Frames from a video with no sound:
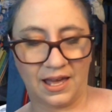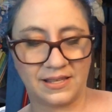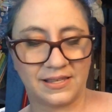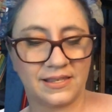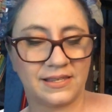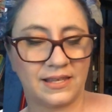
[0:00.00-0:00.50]

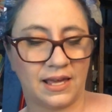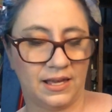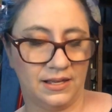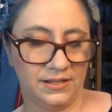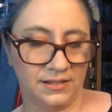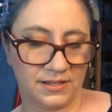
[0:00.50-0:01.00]

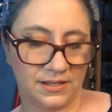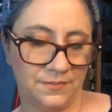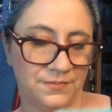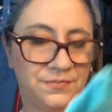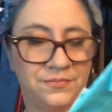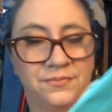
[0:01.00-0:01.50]
says,
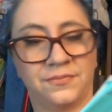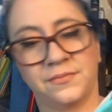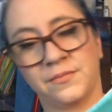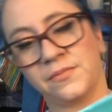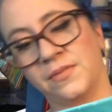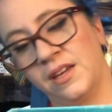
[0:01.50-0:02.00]

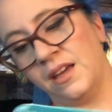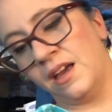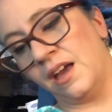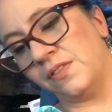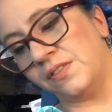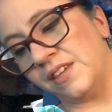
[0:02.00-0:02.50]

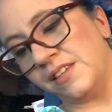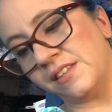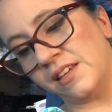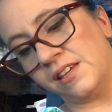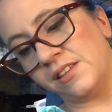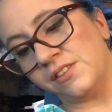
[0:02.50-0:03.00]
"This
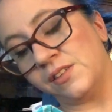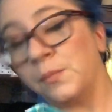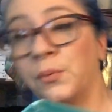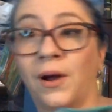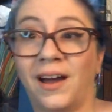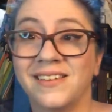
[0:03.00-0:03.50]
is
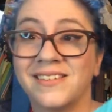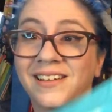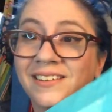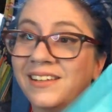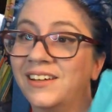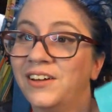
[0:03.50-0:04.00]

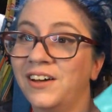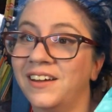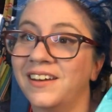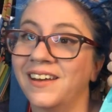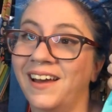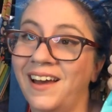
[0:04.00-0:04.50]
surprisingly good."